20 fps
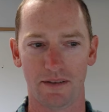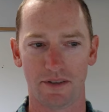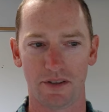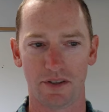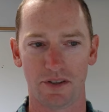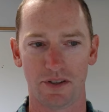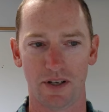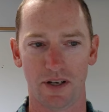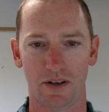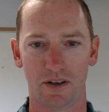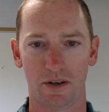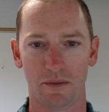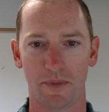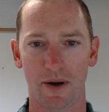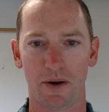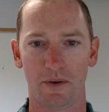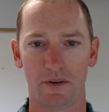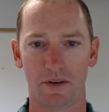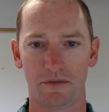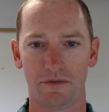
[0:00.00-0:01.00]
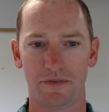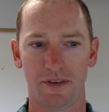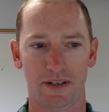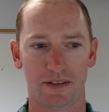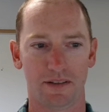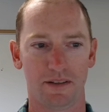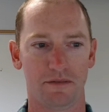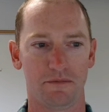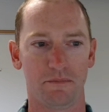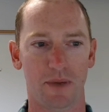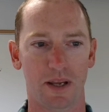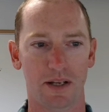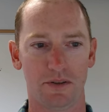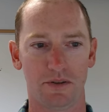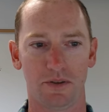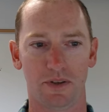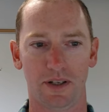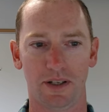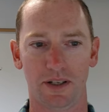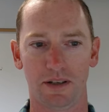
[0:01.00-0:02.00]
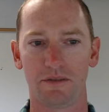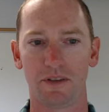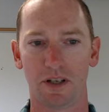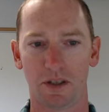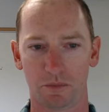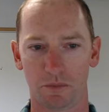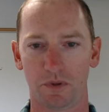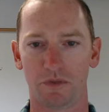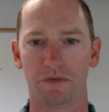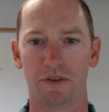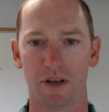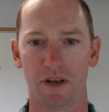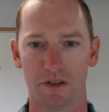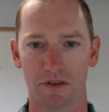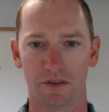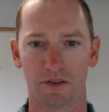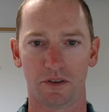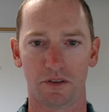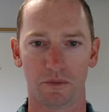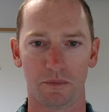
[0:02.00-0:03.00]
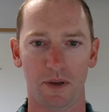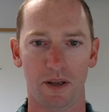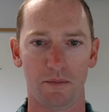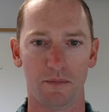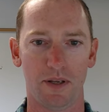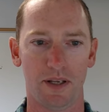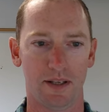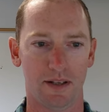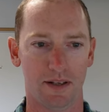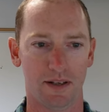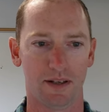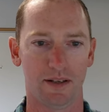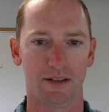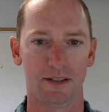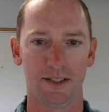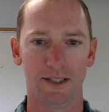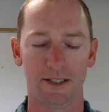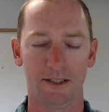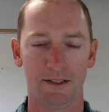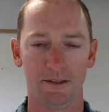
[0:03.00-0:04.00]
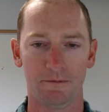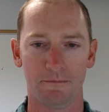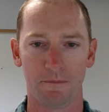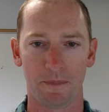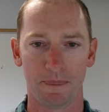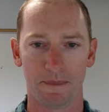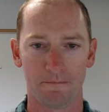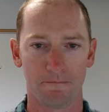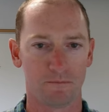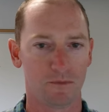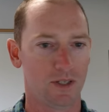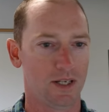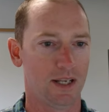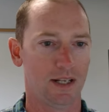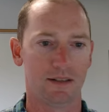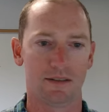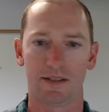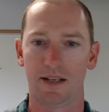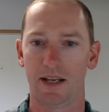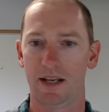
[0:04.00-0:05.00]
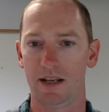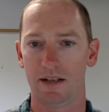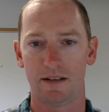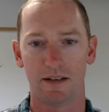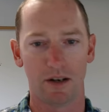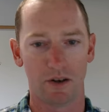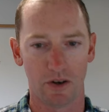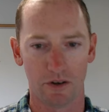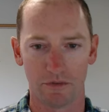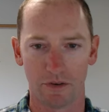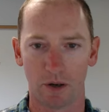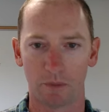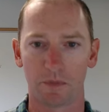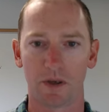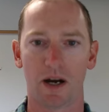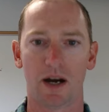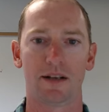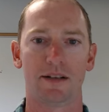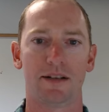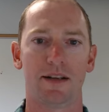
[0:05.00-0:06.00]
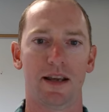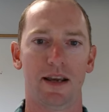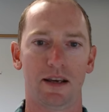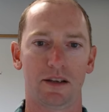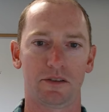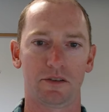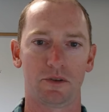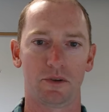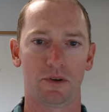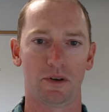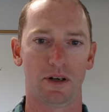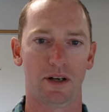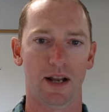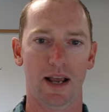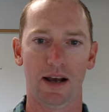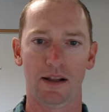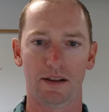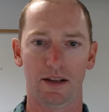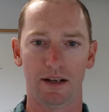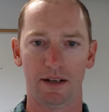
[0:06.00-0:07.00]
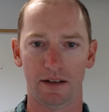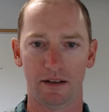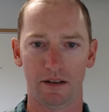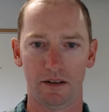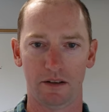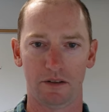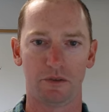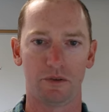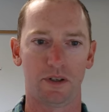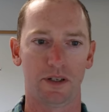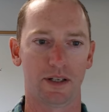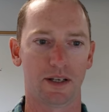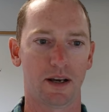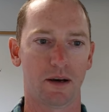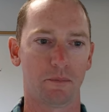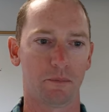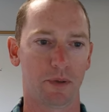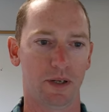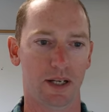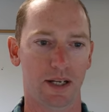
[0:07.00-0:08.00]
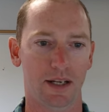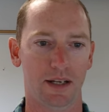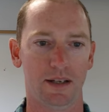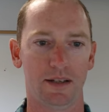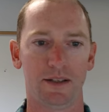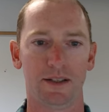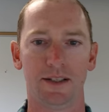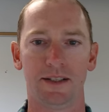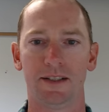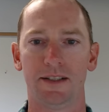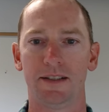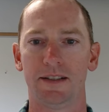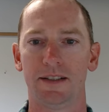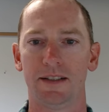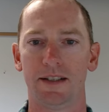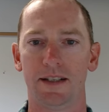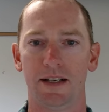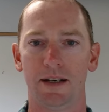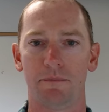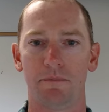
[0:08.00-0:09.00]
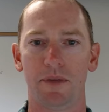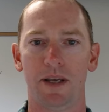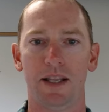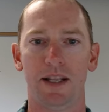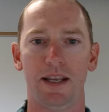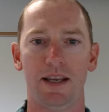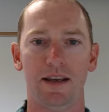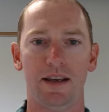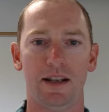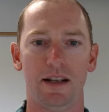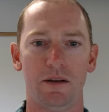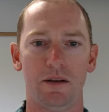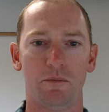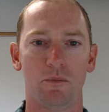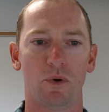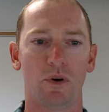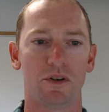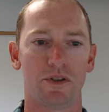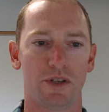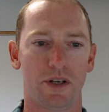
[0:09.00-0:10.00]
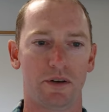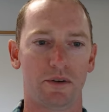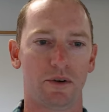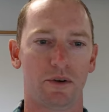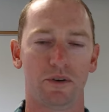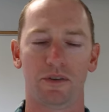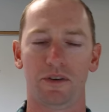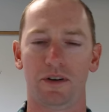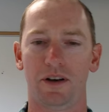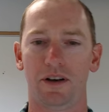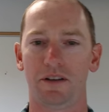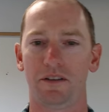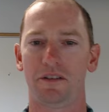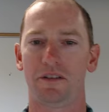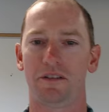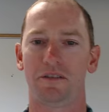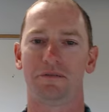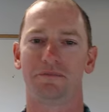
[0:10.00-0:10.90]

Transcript: to share about effective mentoring of young professionals, maybe in a in say a dairy farm context or an allied industry company? Um, any any more general thoughts?